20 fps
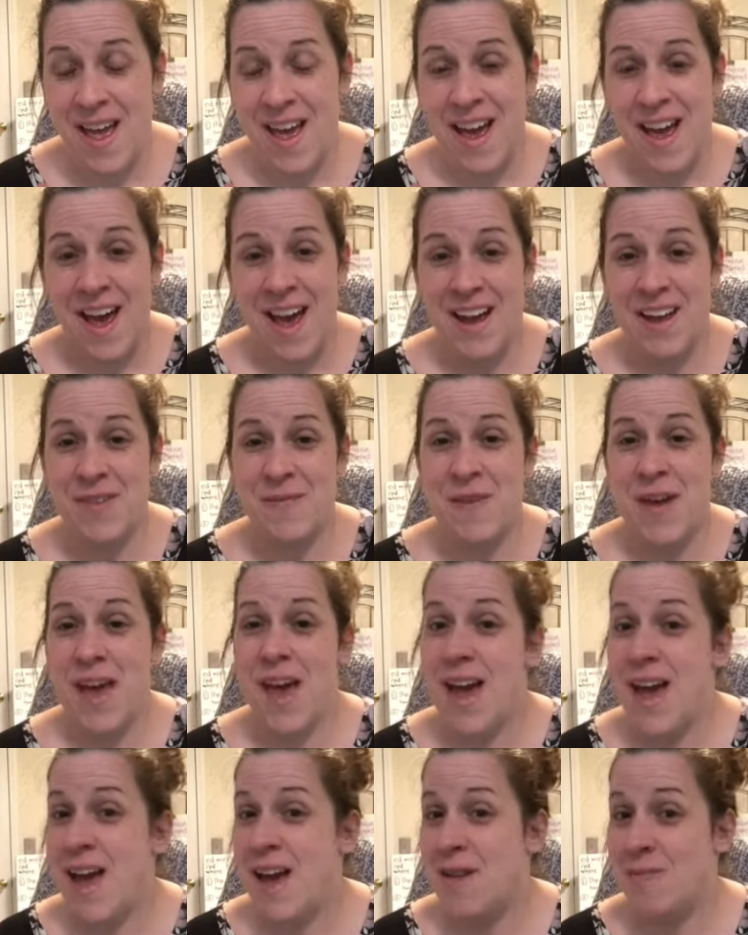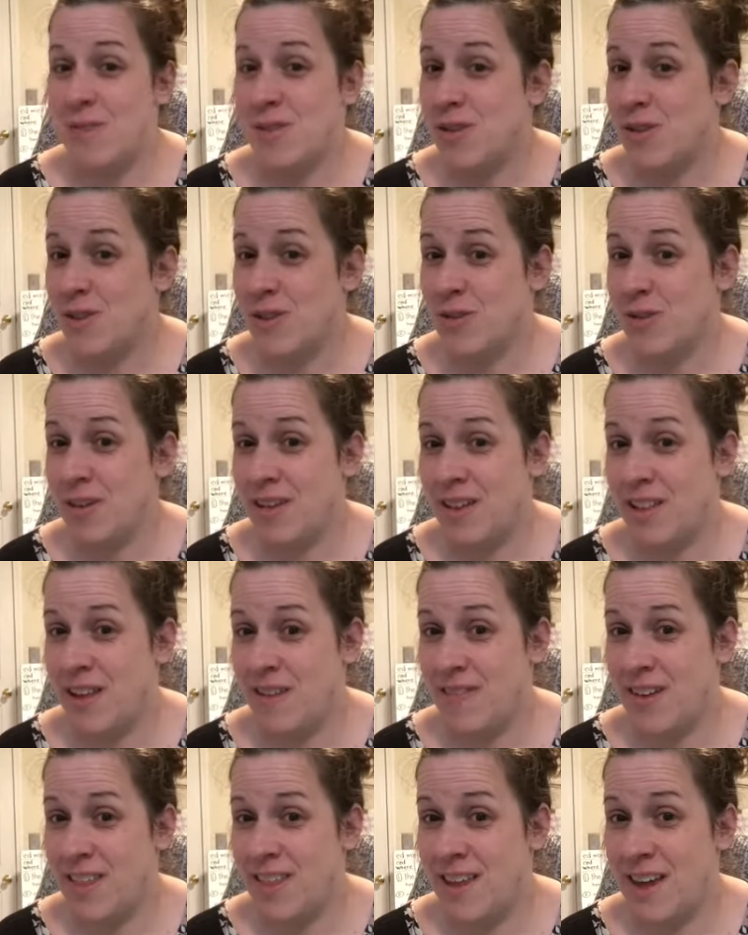I am absolutely
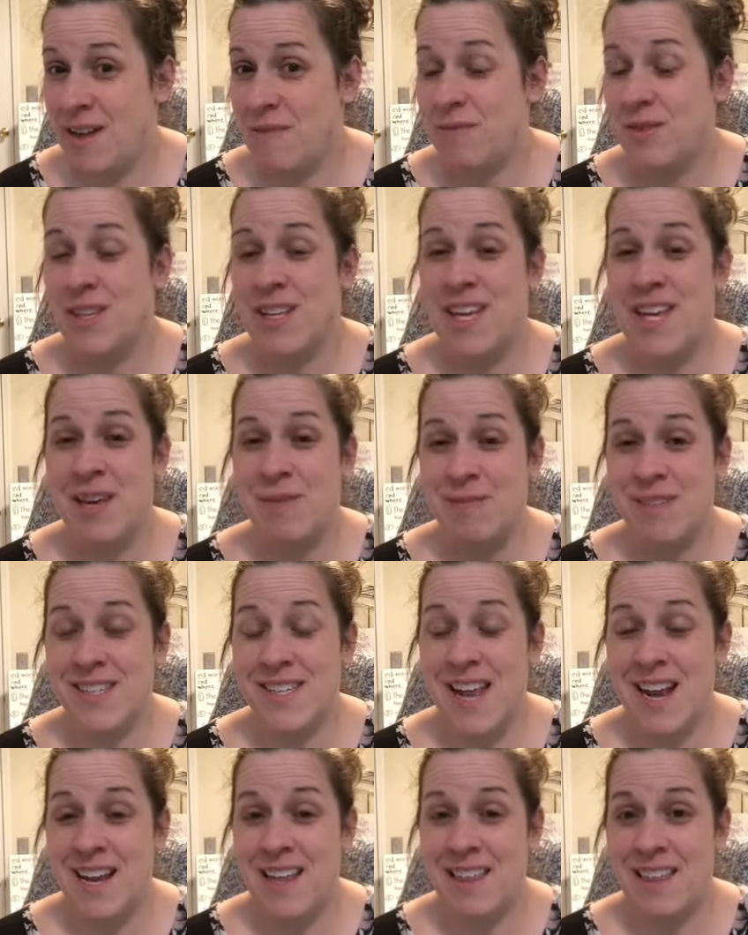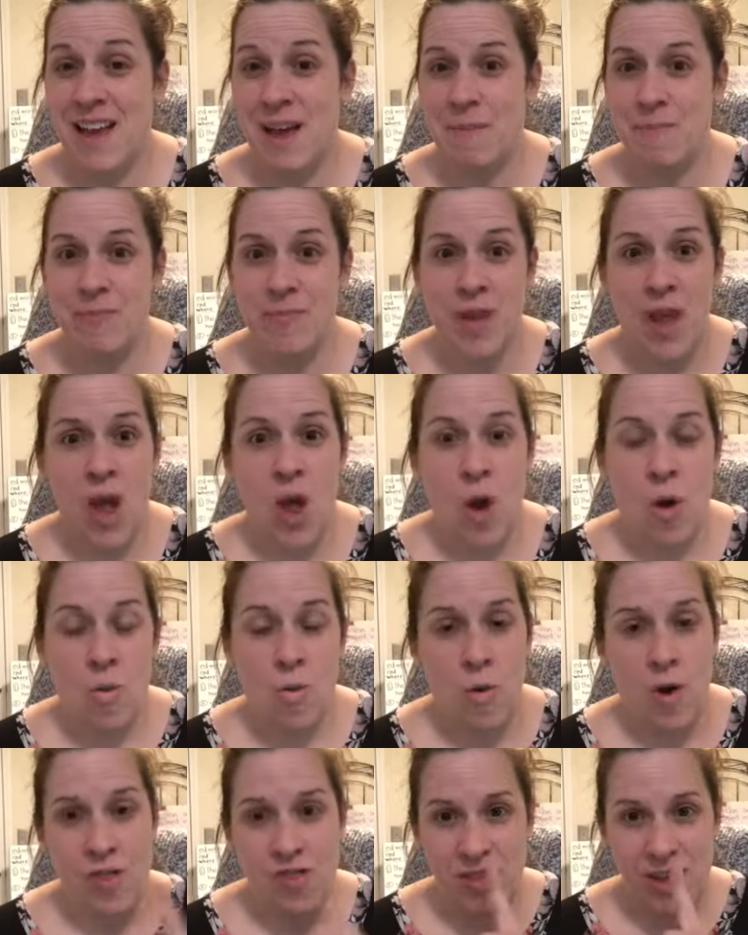loving them. Keep sending them.
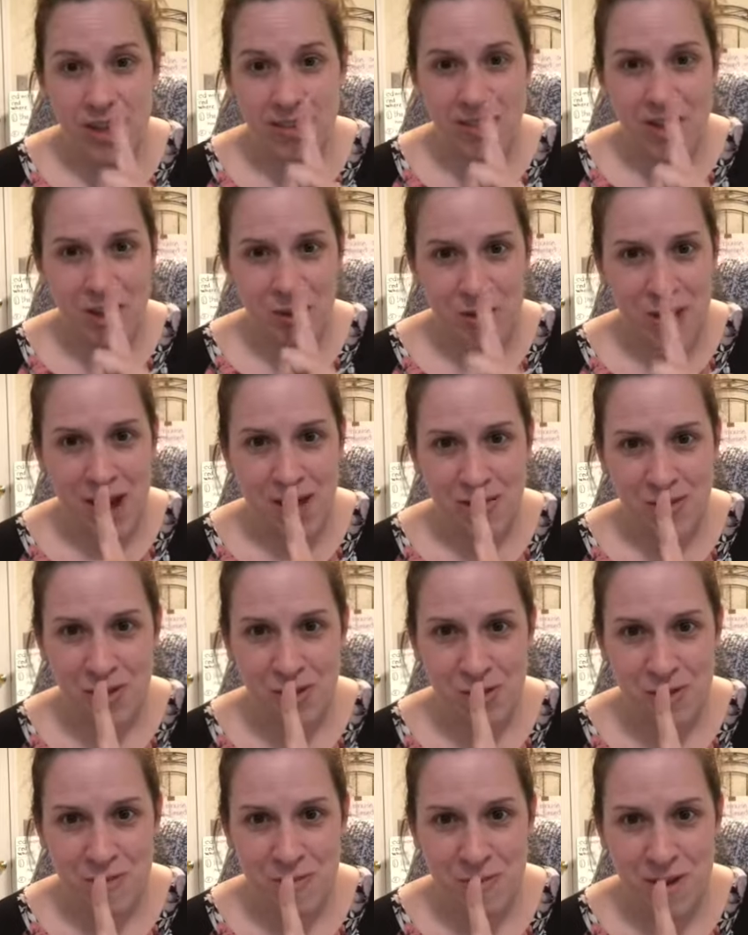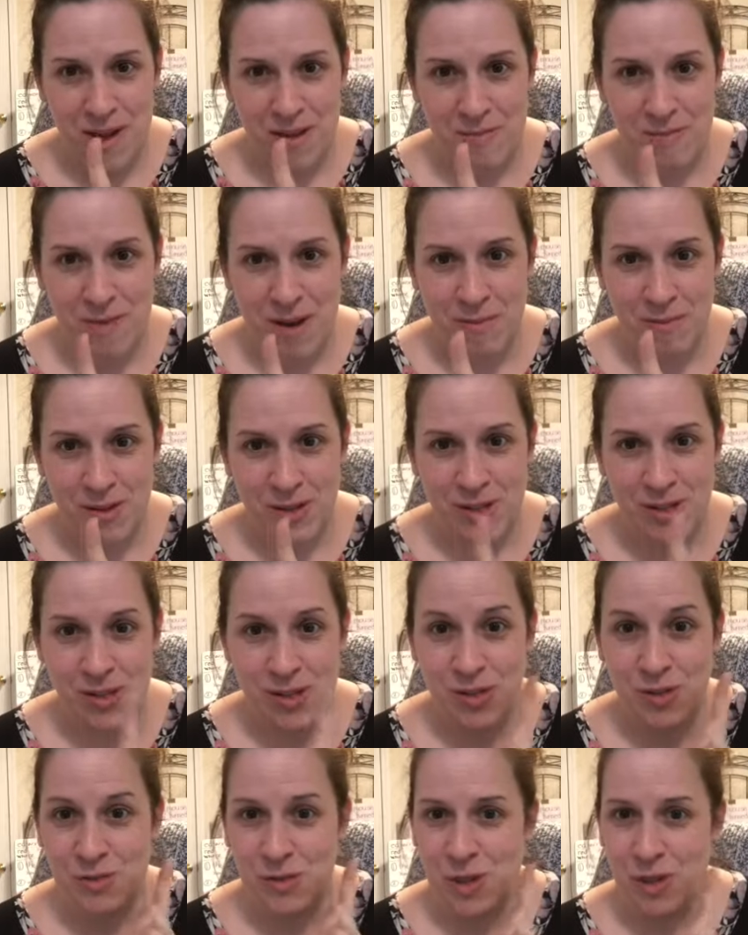One thing that you have to remember to
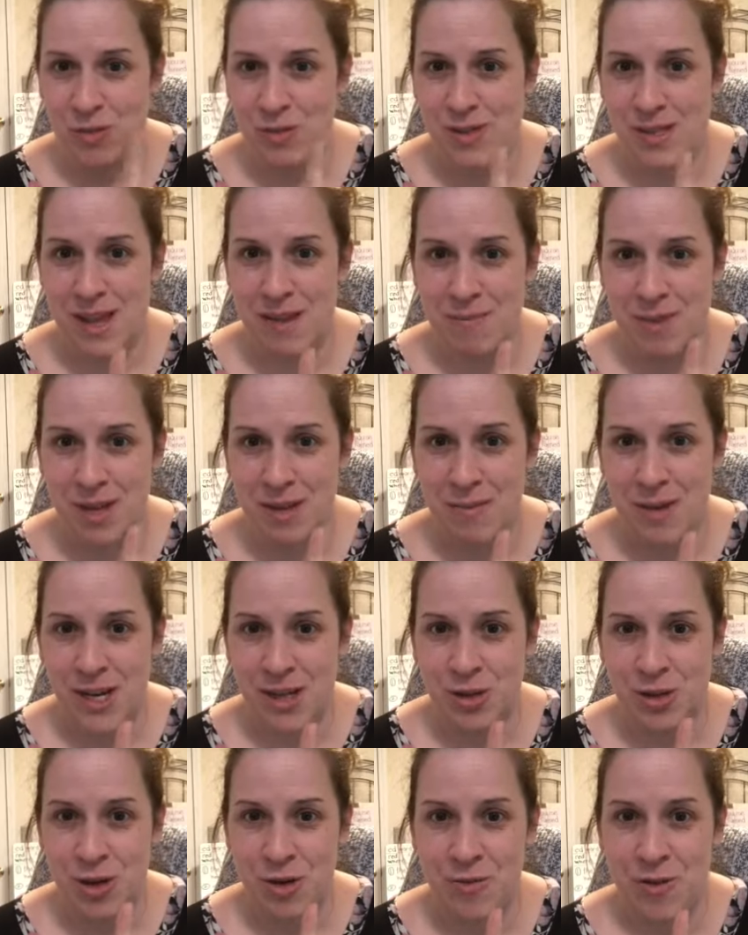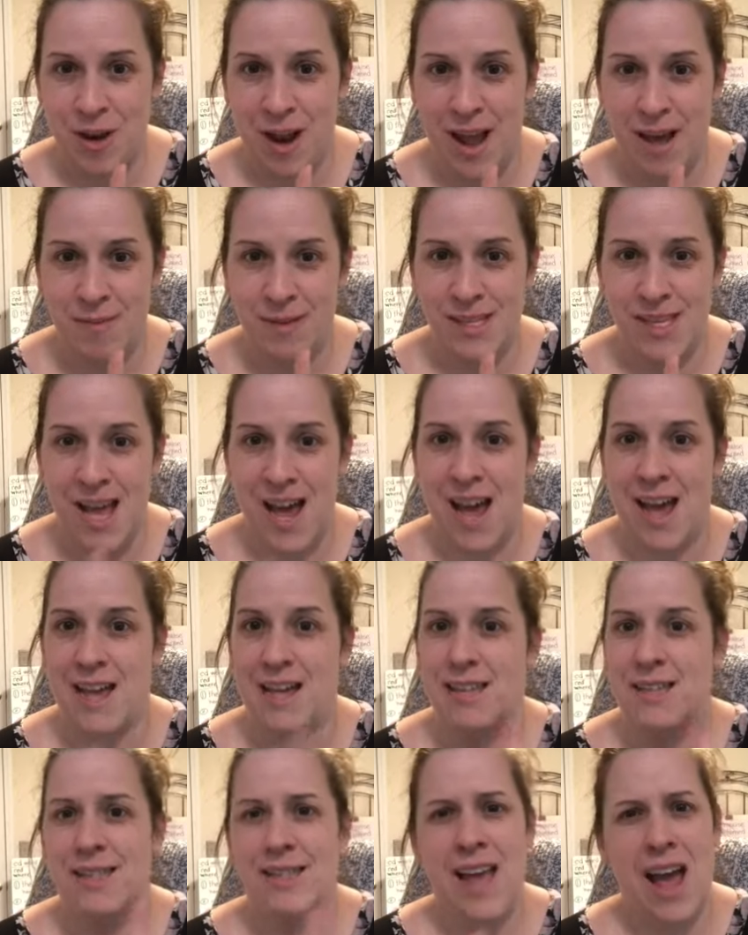do when you send me a picture of your habitat
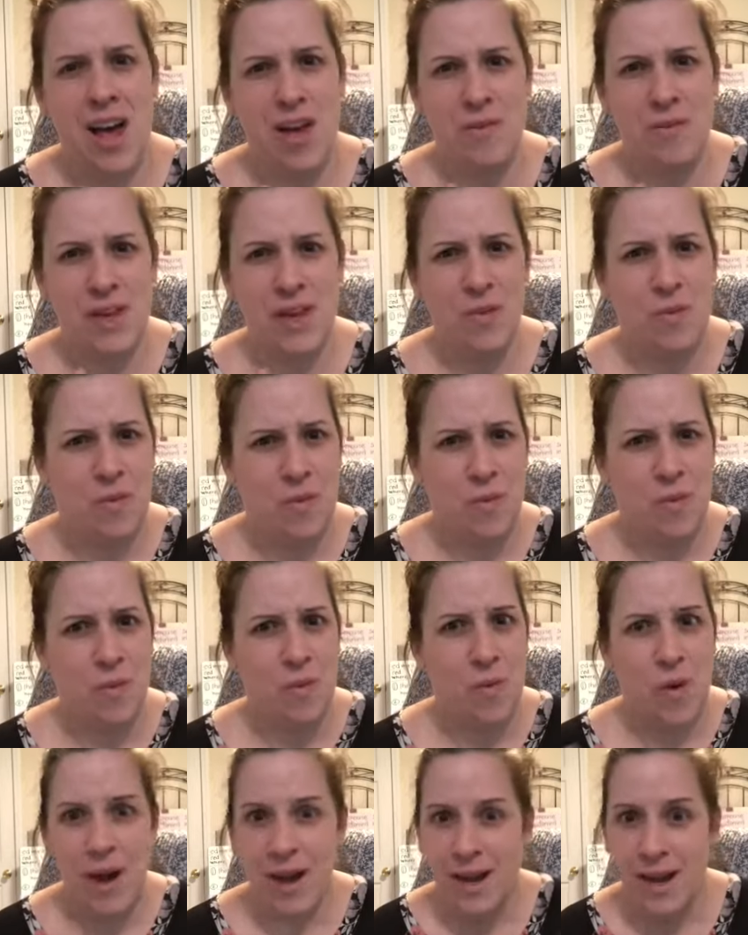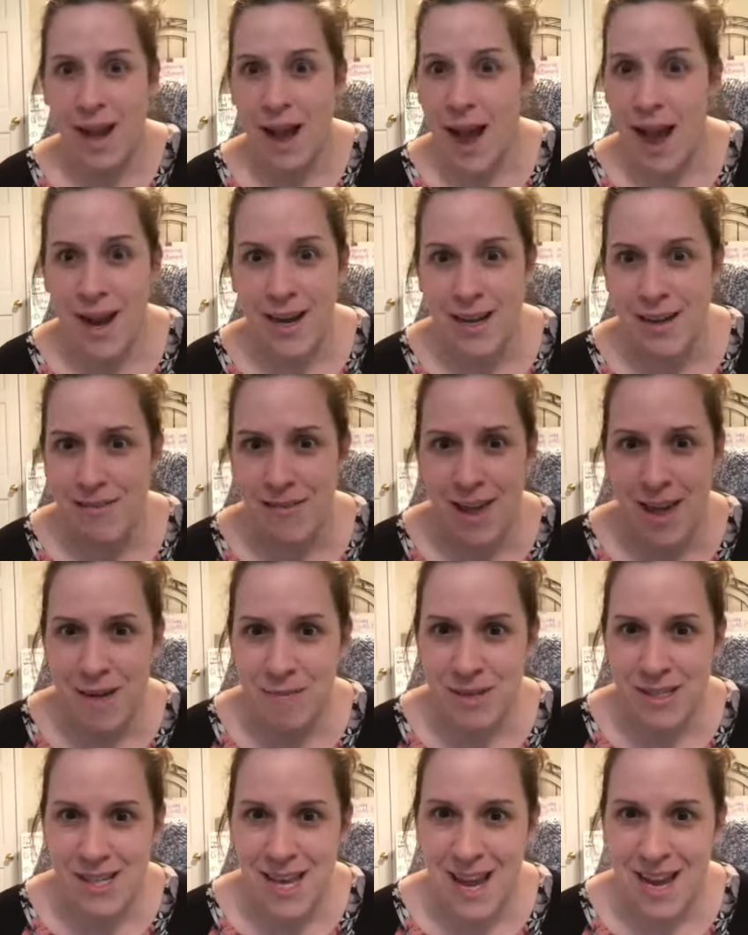is tell me what kind of
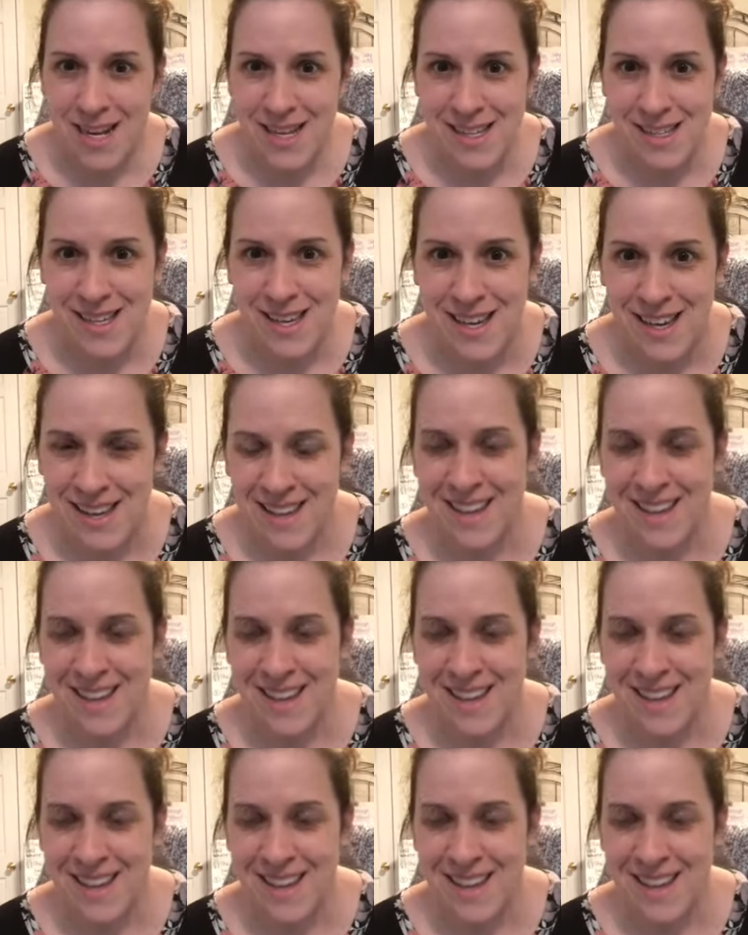habitat is it?